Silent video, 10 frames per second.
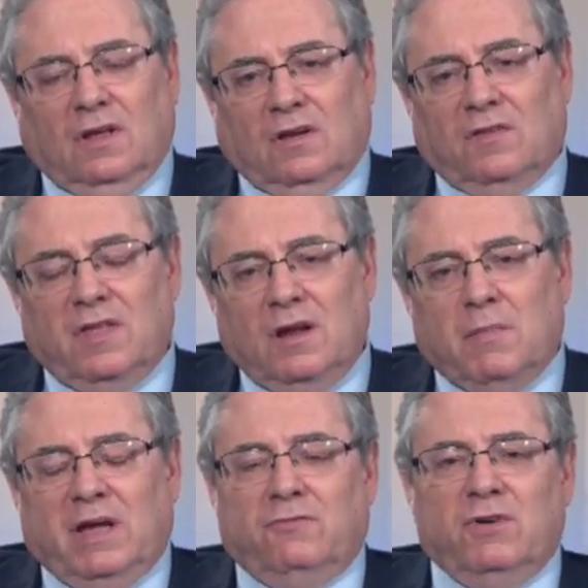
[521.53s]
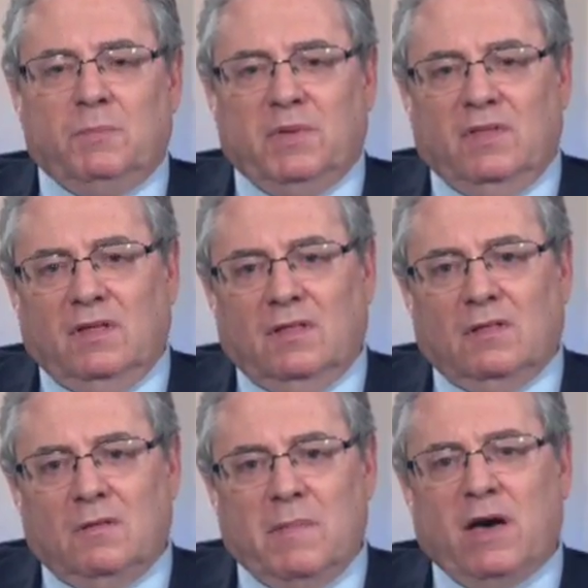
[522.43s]
because then it might rip and
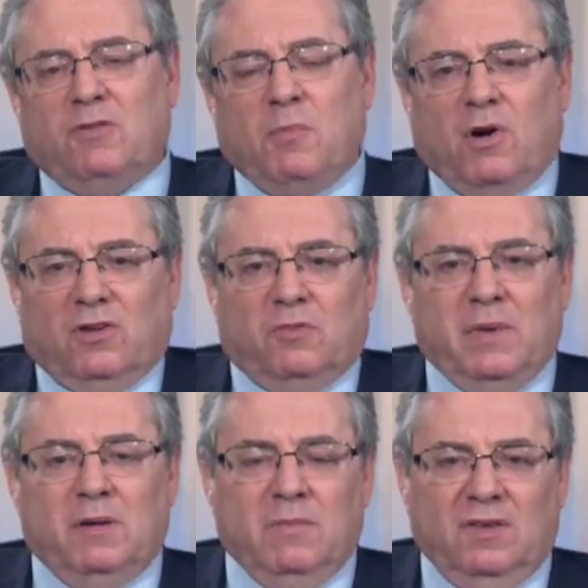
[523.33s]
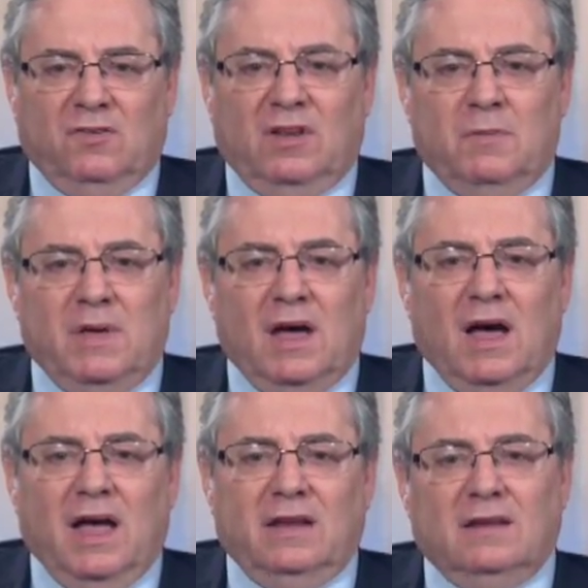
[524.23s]
the mouth parts may stay
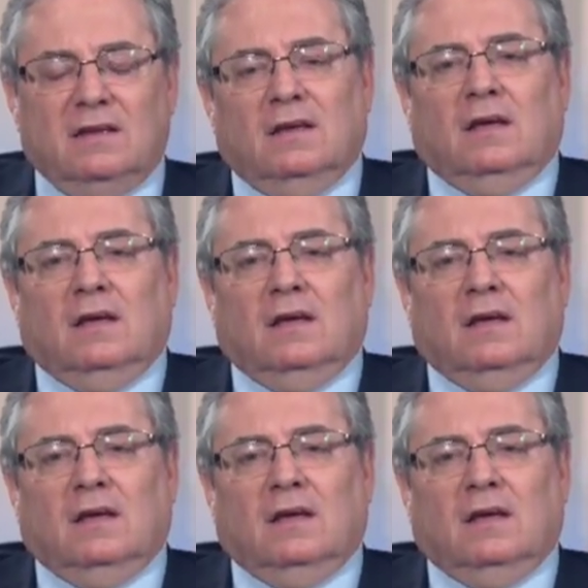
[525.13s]
behind.